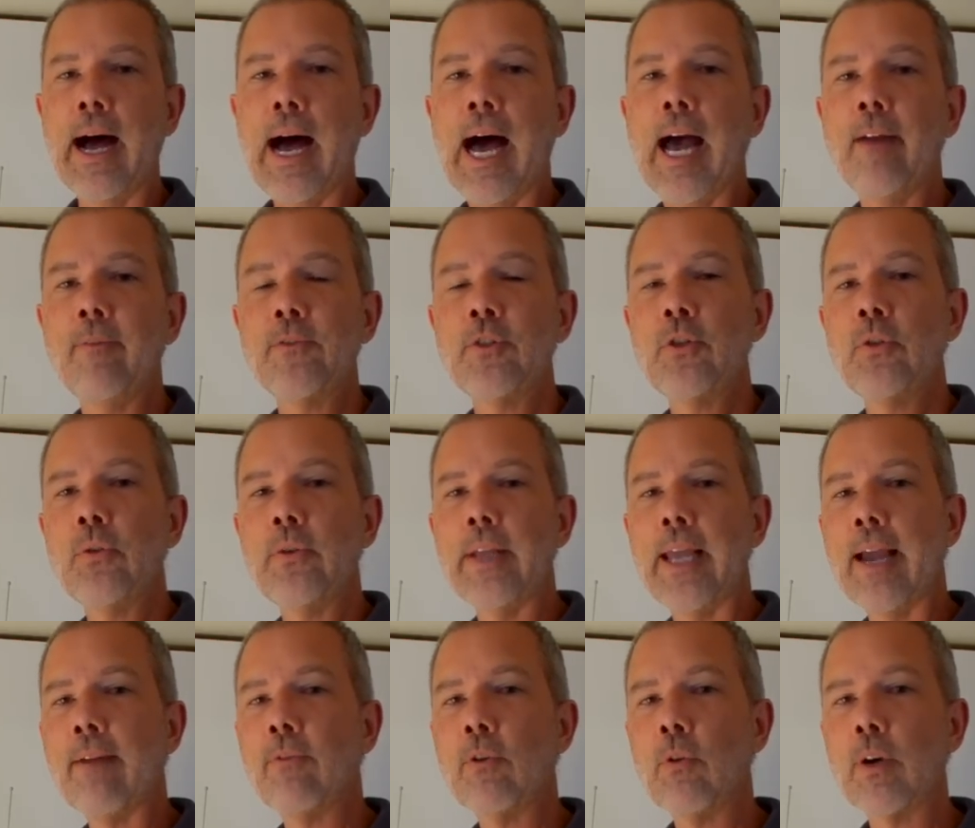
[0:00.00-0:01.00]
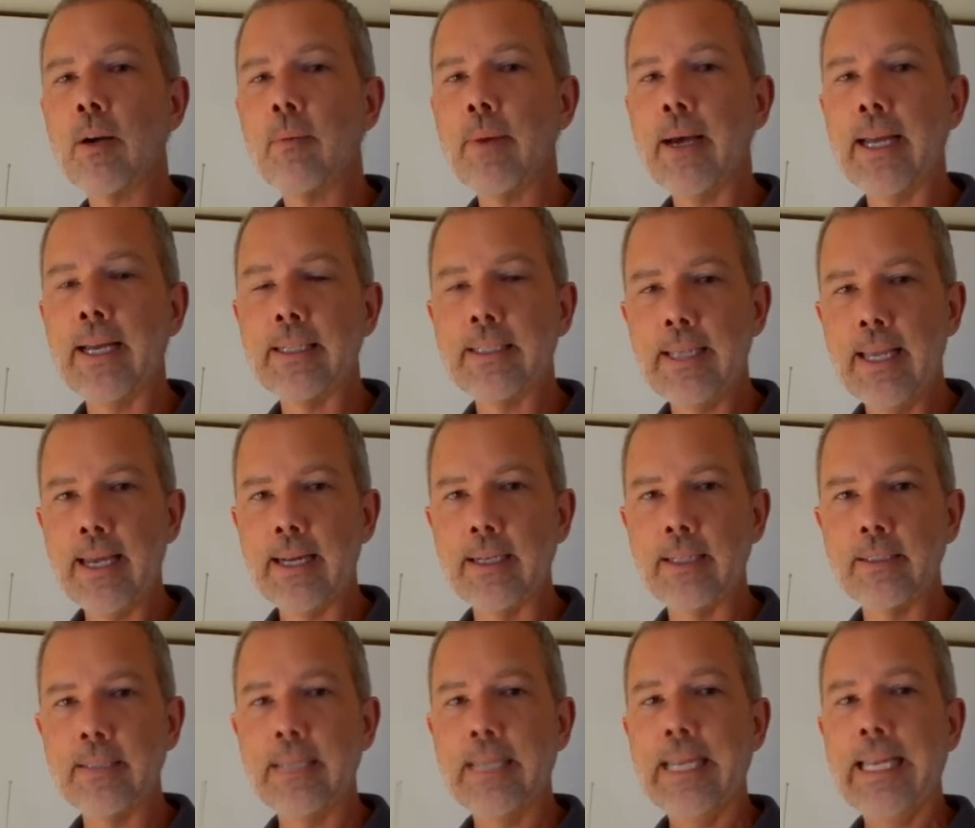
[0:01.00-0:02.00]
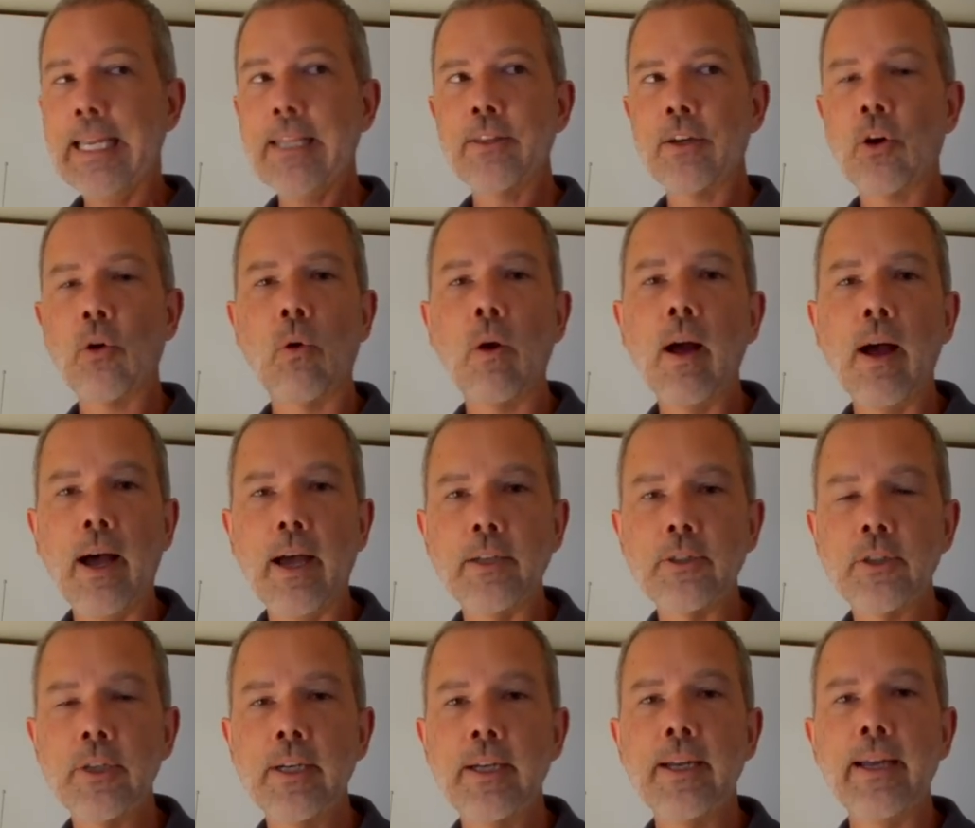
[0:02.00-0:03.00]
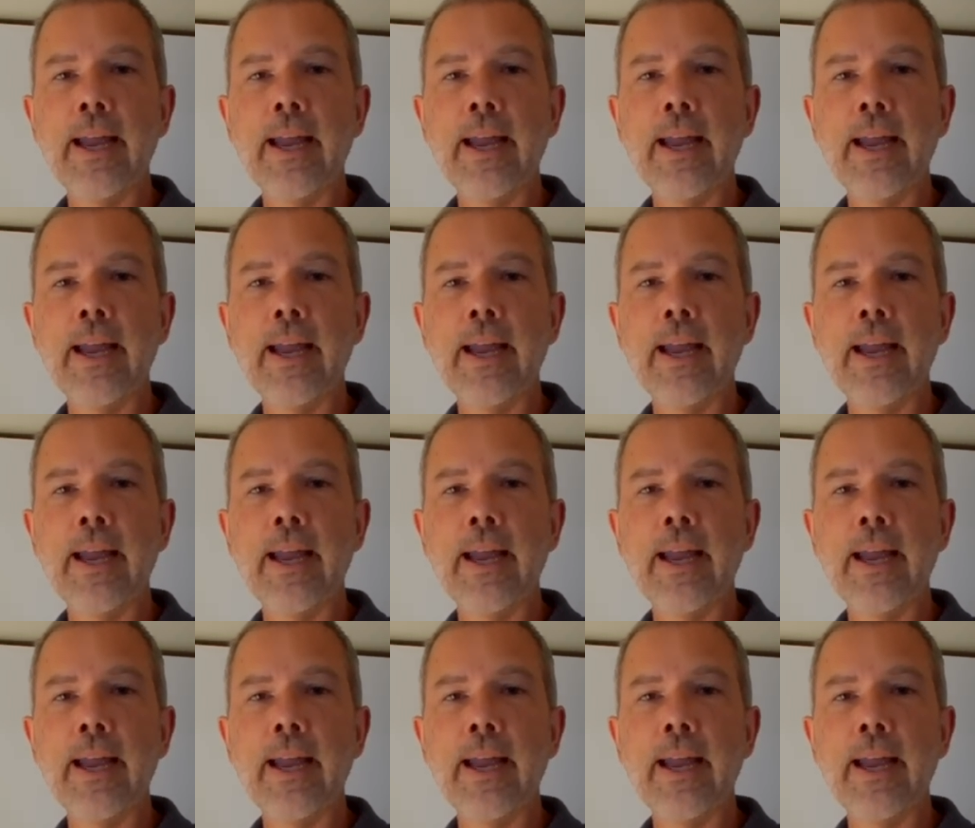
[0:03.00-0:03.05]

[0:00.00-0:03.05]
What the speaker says: I've tuned every one of my antennas in the garage.